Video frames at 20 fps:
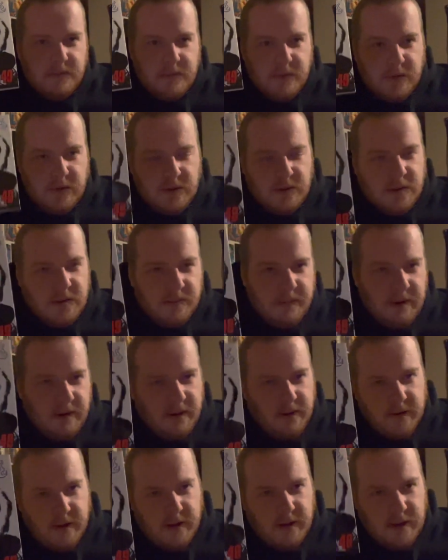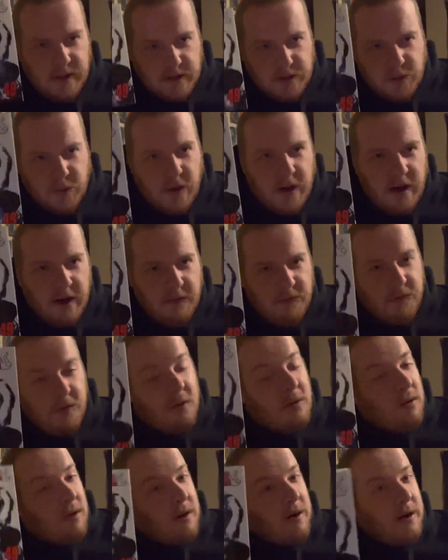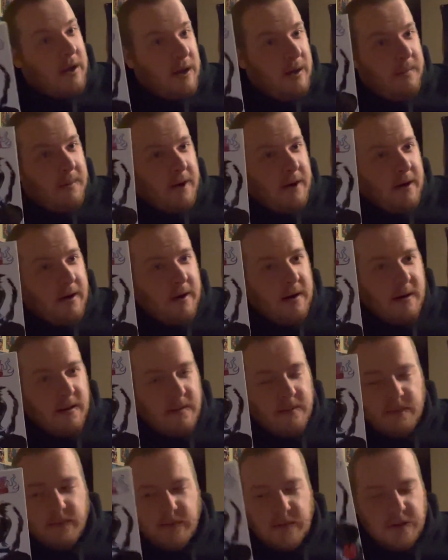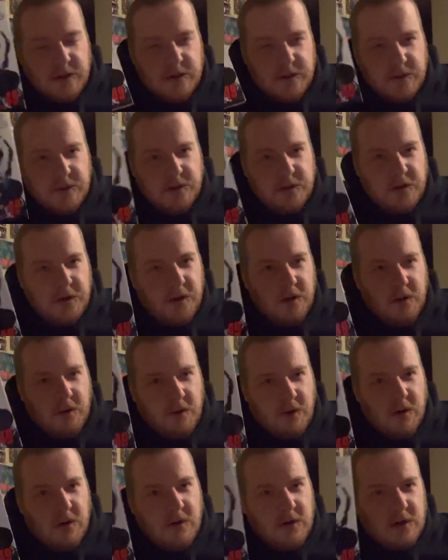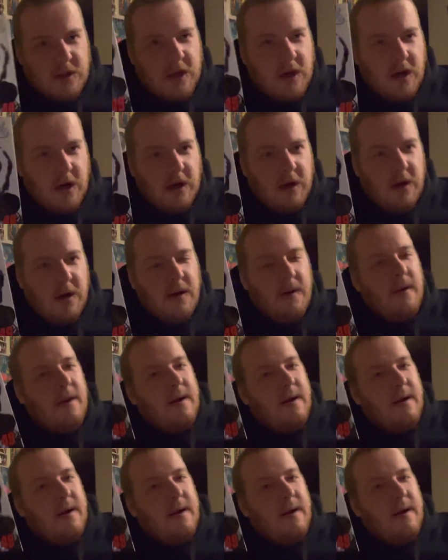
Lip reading: ultimately his wife, Orihime. This is Ichigo Kurosaki.